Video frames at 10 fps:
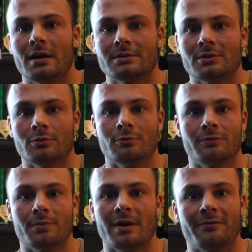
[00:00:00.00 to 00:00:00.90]
So
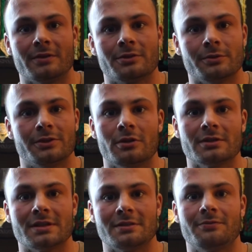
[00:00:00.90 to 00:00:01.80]
for my first 3 shows,
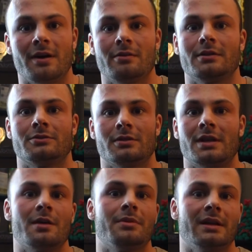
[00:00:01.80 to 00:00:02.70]
I did follow a strict
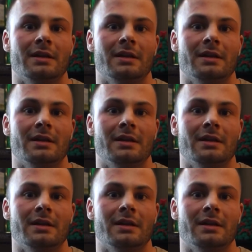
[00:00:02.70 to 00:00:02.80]
diet plan.